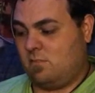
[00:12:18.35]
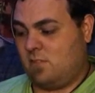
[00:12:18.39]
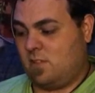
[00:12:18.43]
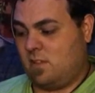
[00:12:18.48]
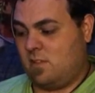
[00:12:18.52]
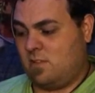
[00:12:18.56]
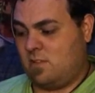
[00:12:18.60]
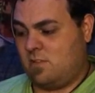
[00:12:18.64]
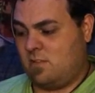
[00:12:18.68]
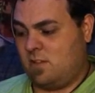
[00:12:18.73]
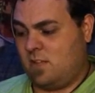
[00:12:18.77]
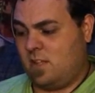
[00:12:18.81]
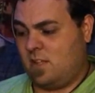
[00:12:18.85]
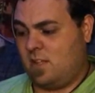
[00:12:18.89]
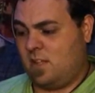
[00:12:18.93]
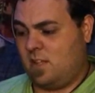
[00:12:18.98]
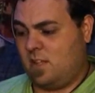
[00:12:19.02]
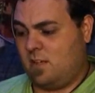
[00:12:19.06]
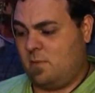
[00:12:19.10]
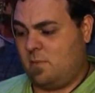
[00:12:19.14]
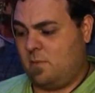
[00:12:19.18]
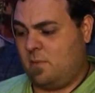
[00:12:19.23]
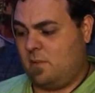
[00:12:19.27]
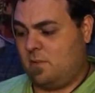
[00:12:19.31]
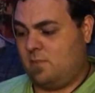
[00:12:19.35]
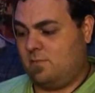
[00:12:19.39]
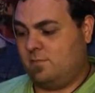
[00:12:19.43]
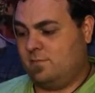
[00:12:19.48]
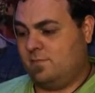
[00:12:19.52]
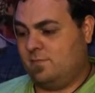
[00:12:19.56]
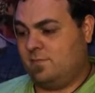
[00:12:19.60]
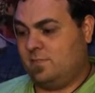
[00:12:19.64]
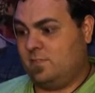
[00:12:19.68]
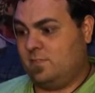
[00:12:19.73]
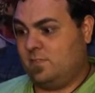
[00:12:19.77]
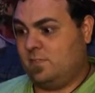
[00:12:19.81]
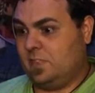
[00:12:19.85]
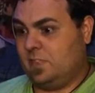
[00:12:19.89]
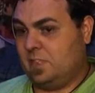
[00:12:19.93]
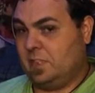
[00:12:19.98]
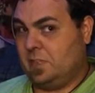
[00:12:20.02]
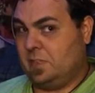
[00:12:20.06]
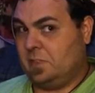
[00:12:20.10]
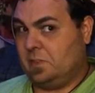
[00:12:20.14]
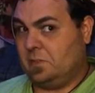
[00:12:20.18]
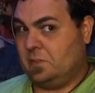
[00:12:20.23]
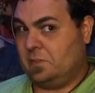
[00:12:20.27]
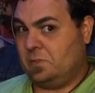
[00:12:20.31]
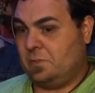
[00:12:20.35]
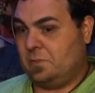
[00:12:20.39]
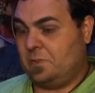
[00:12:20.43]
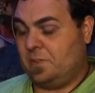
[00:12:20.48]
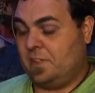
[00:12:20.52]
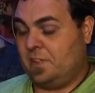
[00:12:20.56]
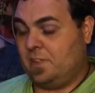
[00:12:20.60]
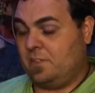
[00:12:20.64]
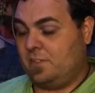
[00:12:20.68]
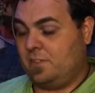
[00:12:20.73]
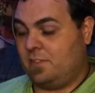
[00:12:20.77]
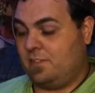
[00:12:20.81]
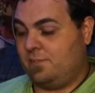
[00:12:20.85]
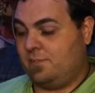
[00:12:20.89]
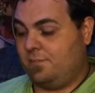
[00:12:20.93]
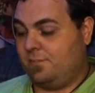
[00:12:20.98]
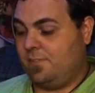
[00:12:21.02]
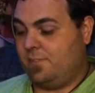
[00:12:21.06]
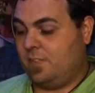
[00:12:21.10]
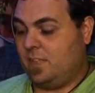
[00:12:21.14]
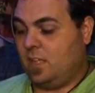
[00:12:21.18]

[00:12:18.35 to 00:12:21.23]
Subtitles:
those are in there, but whatever.